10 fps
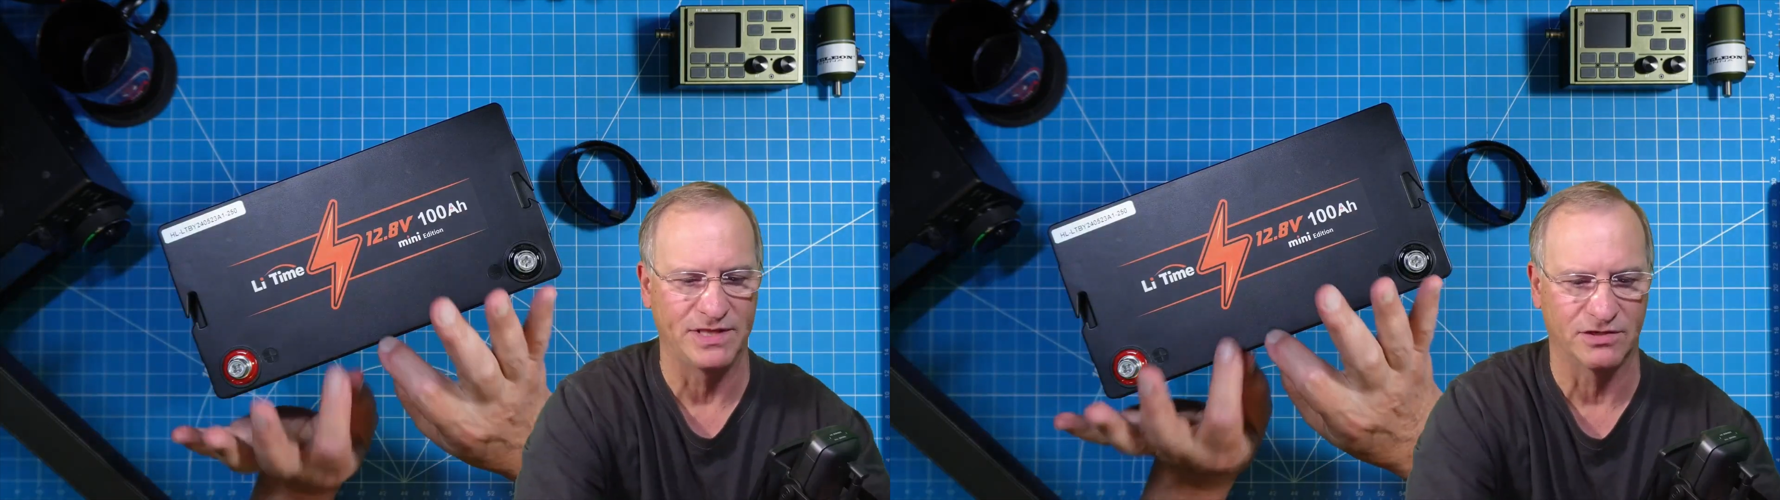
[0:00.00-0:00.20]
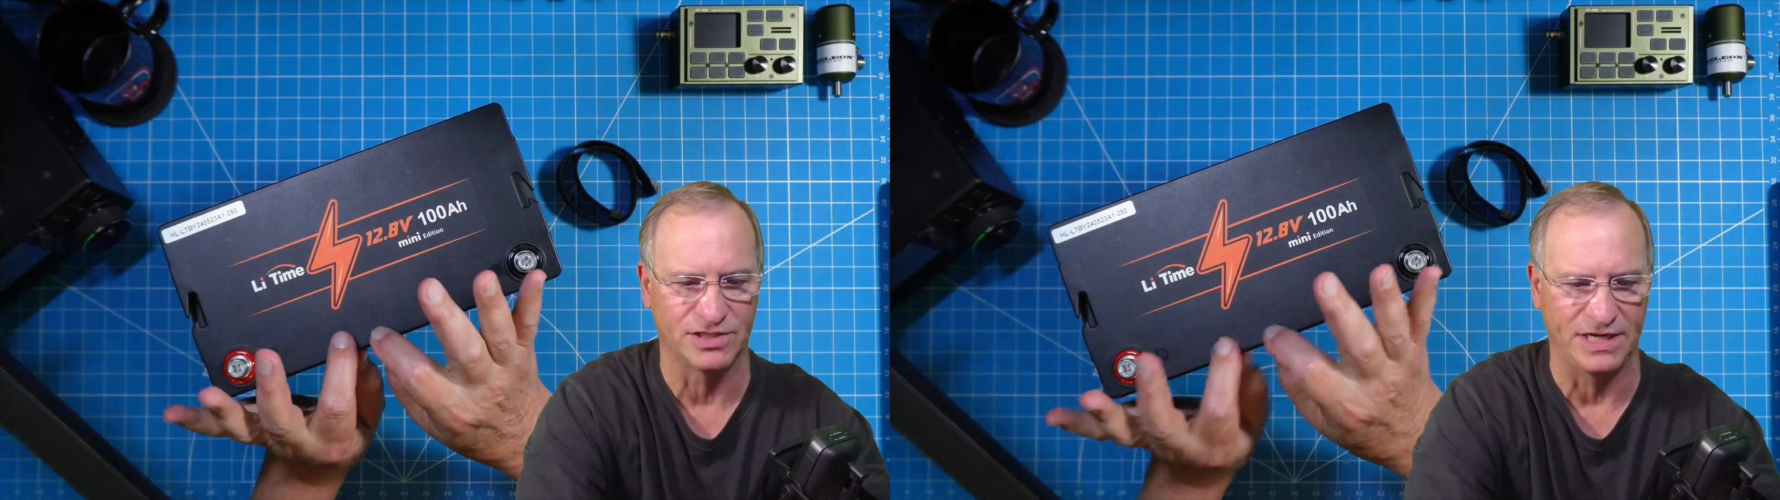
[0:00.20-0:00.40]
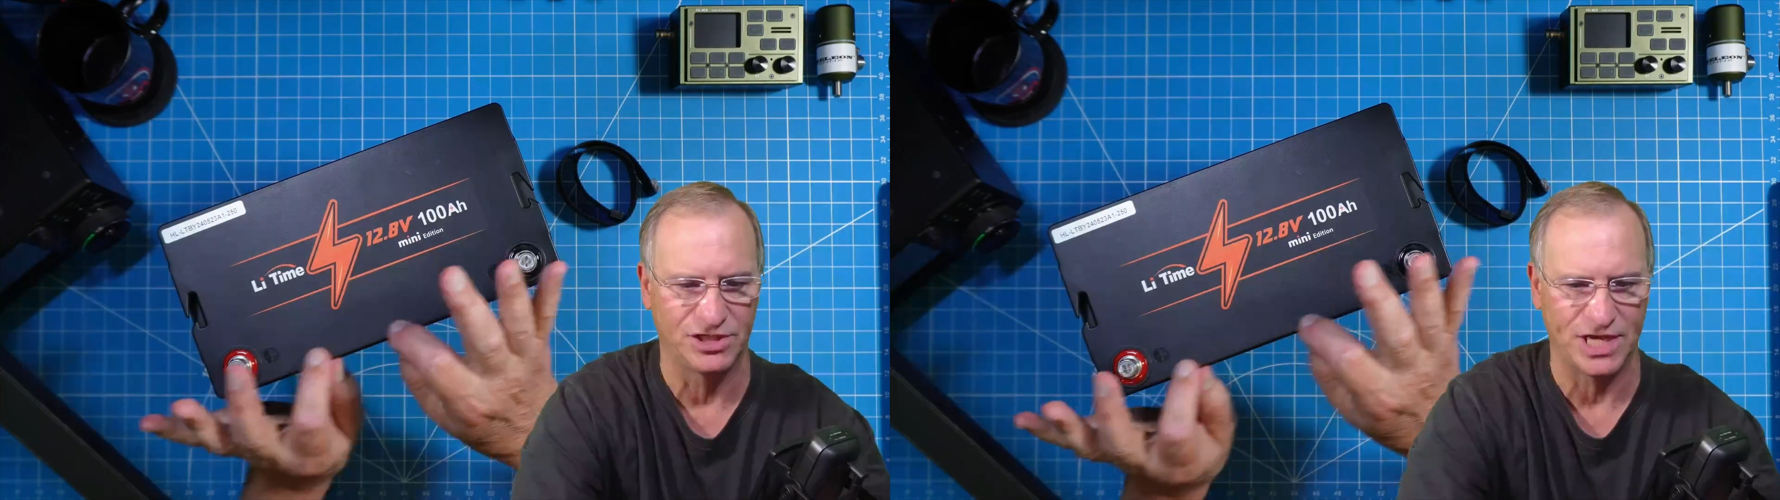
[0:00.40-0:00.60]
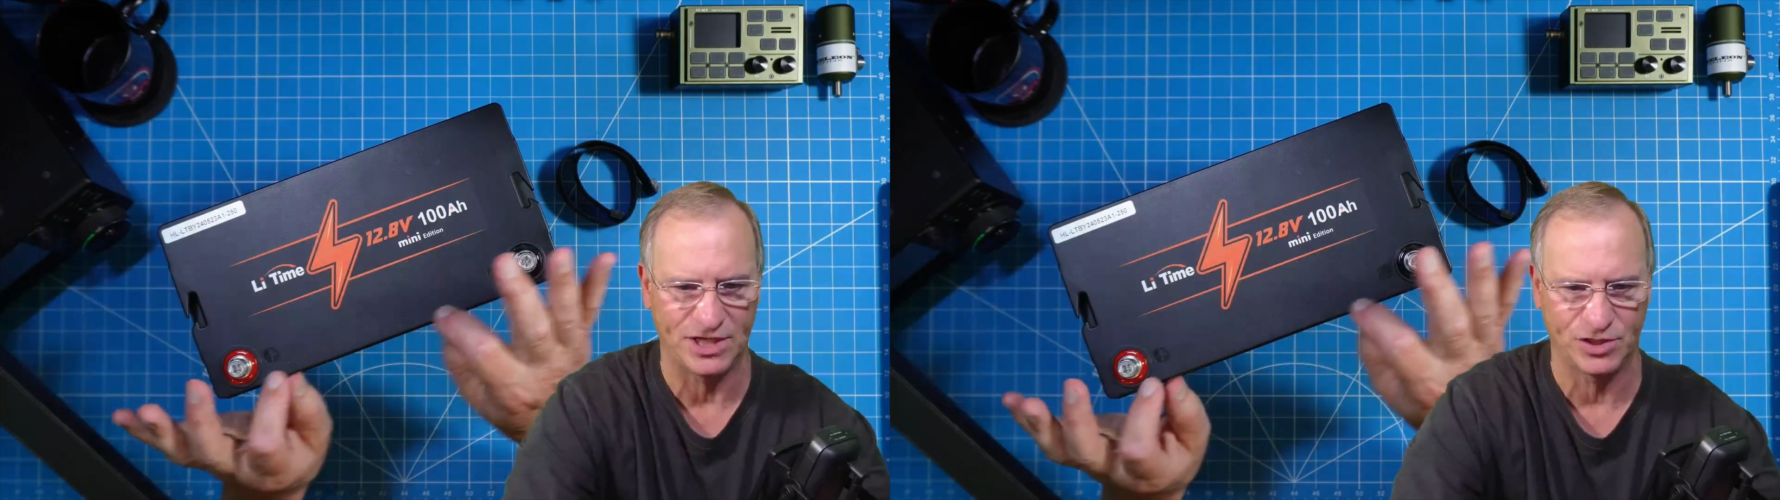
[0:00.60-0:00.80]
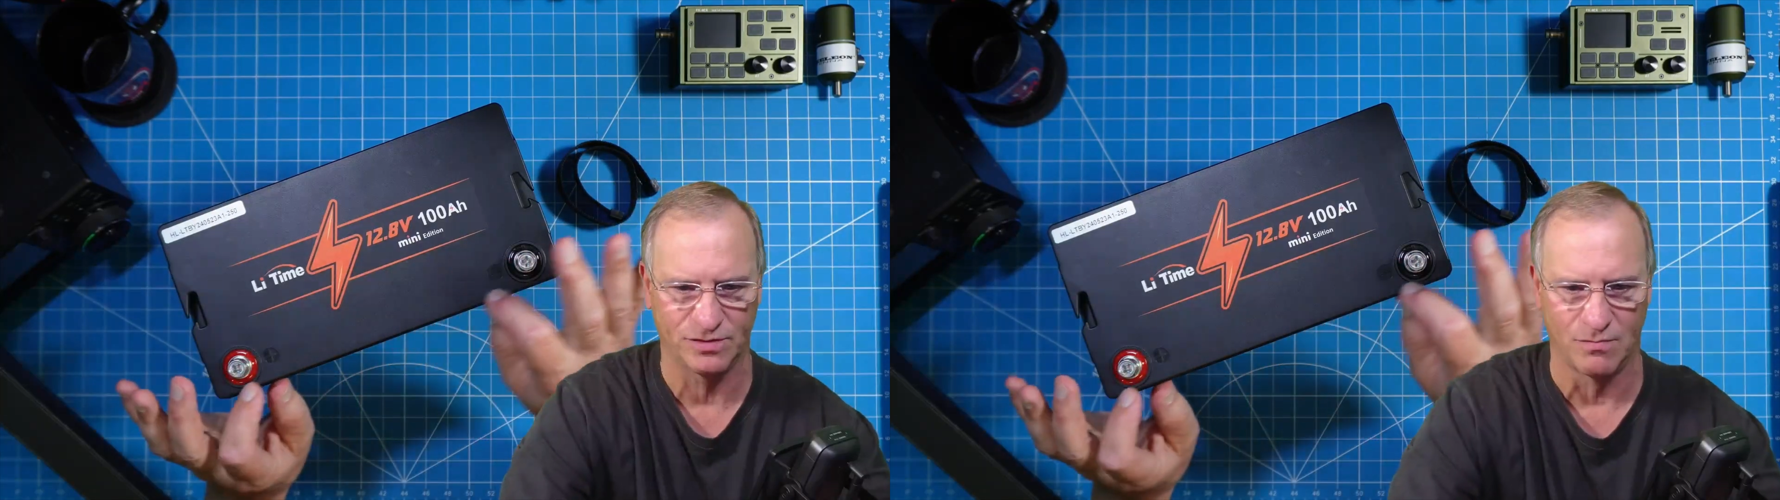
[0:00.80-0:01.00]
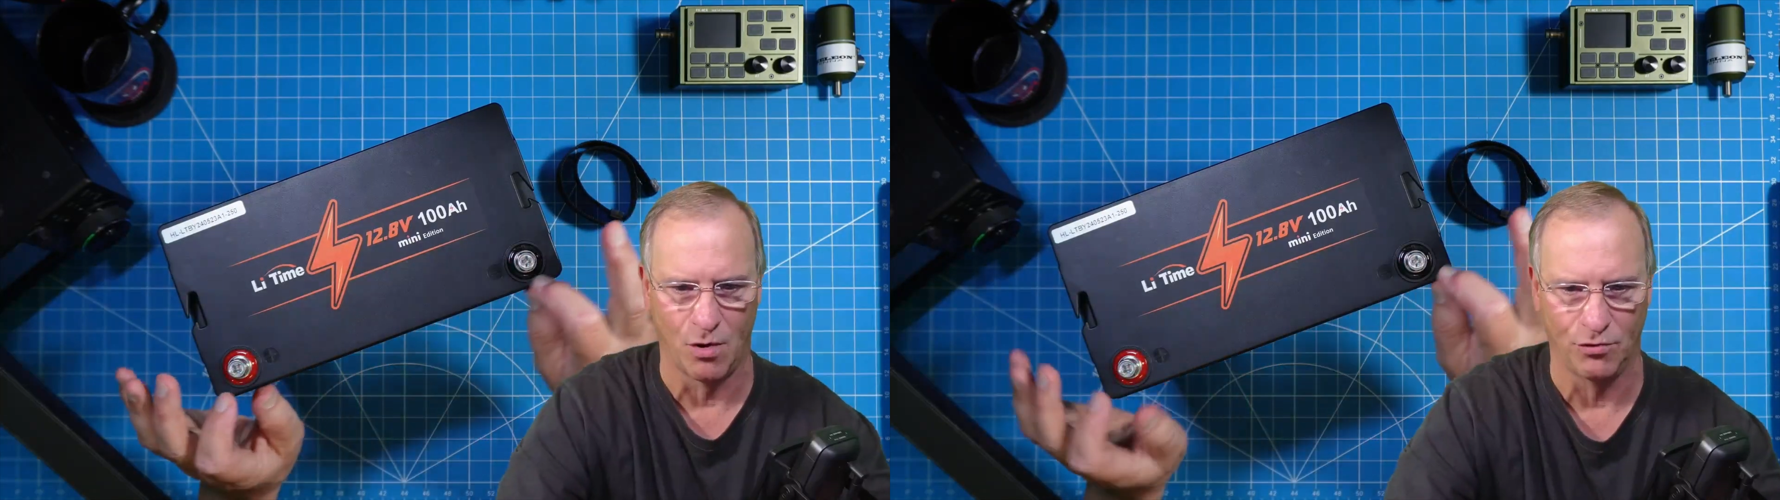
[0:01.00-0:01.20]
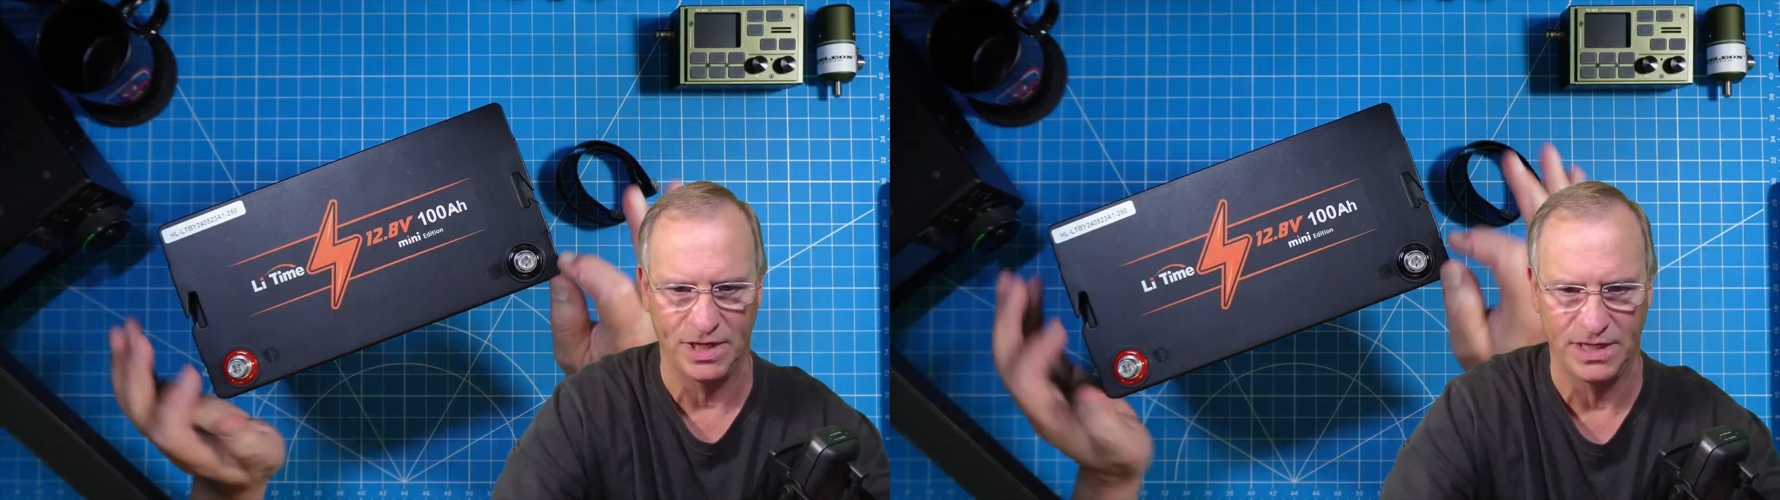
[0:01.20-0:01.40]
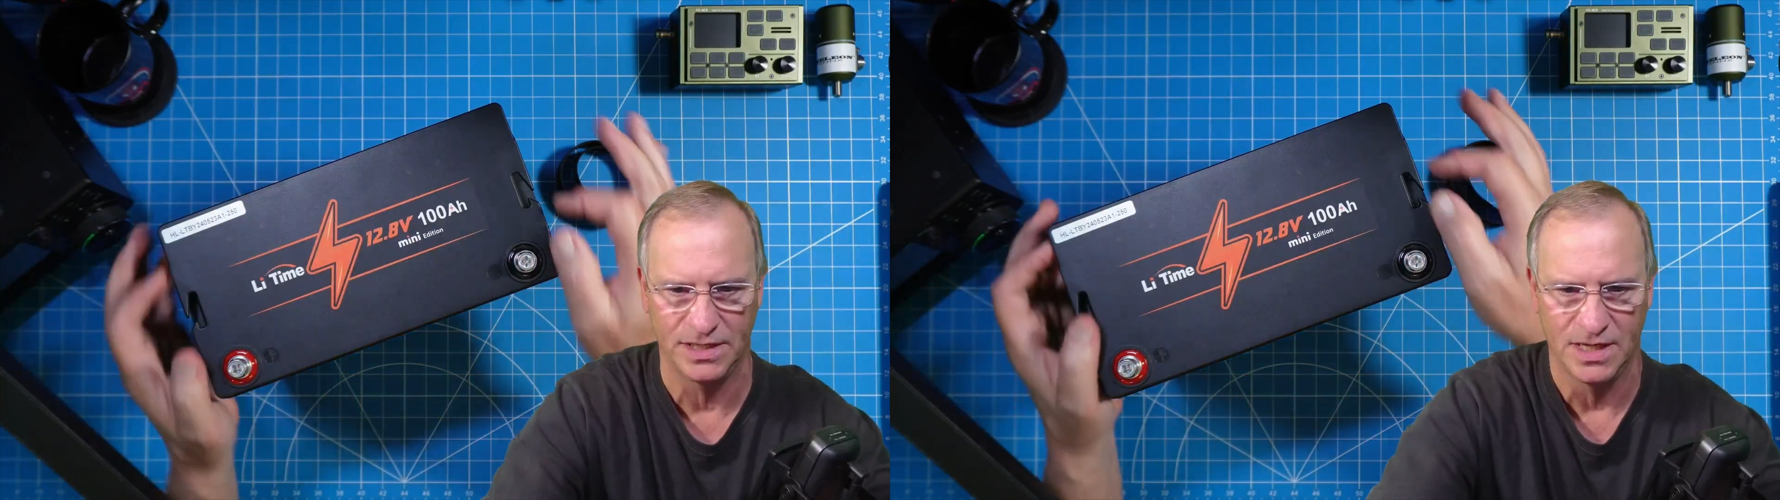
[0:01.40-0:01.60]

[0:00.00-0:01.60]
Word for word: there's an injection molded